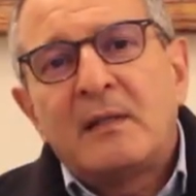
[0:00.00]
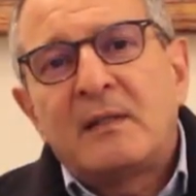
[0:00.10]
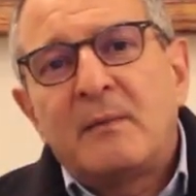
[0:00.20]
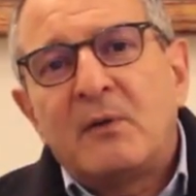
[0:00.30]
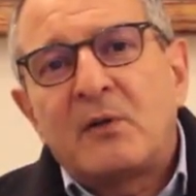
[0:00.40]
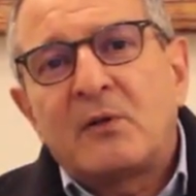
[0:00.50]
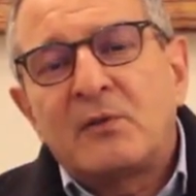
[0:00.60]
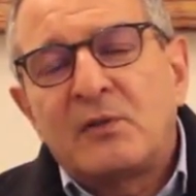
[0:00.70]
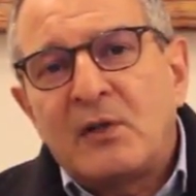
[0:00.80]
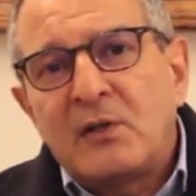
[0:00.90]
similar
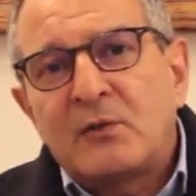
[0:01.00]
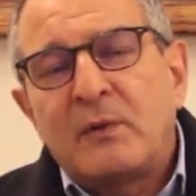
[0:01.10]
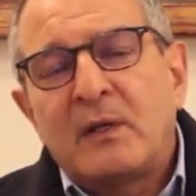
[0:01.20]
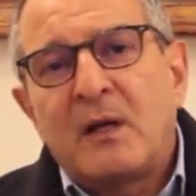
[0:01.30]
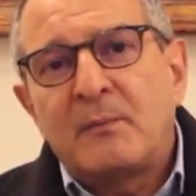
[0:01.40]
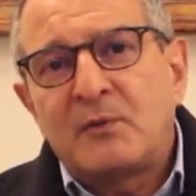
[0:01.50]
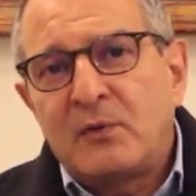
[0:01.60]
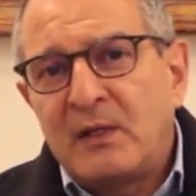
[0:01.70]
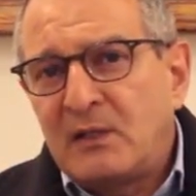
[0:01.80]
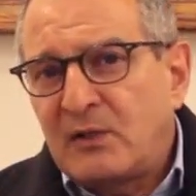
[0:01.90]
concerns when it comes to
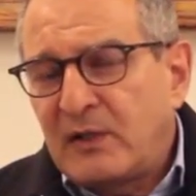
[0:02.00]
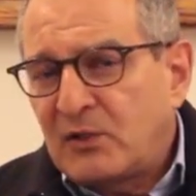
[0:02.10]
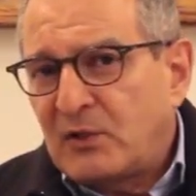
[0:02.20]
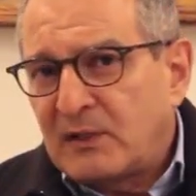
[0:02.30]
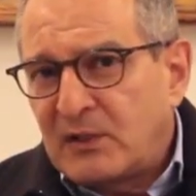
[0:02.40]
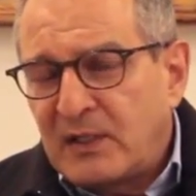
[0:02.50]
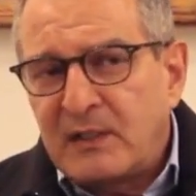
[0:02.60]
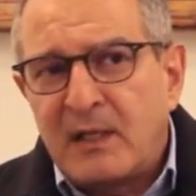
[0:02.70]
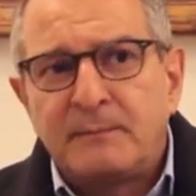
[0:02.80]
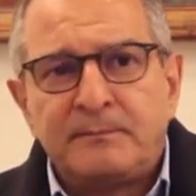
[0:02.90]
the international
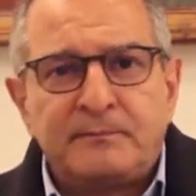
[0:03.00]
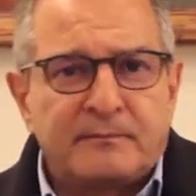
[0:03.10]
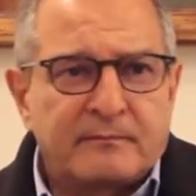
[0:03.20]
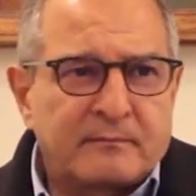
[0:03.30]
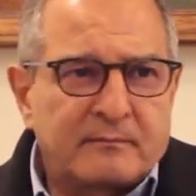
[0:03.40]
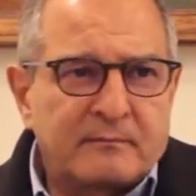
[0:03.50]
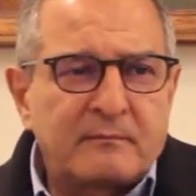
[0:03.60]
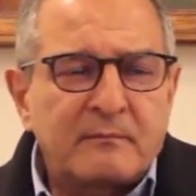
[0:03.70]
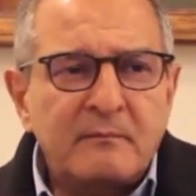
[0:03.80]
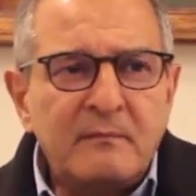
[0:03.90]
agenda
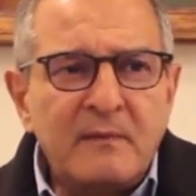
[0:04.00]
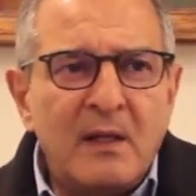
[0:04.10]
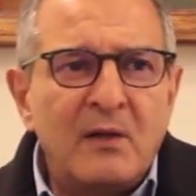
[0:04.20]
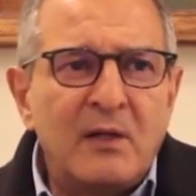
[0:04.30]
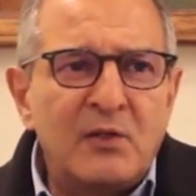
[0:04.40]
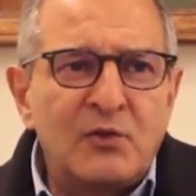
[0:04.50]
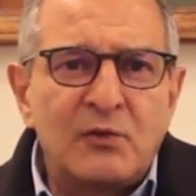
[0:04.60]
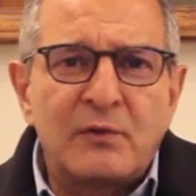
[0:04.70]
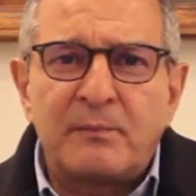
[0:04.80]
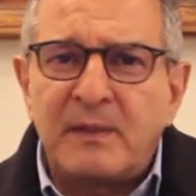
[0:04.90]
and
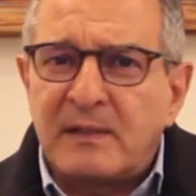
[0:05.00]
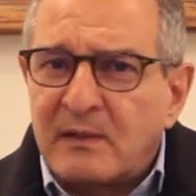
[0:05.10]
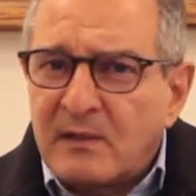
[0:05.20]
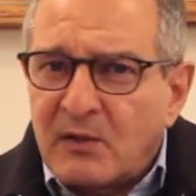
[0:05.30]
issues of peace and